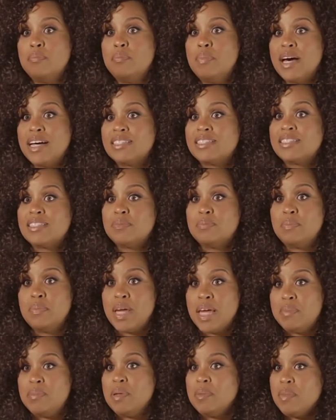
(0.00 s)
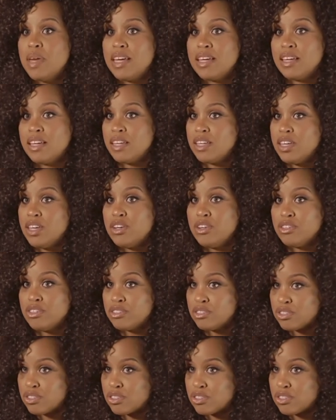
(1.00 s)
best baby-making
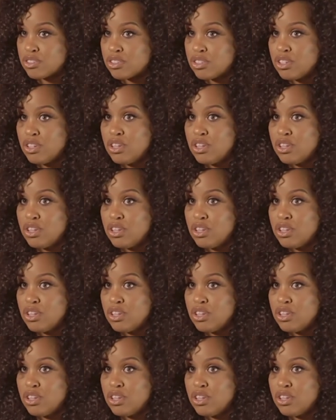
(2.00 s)
years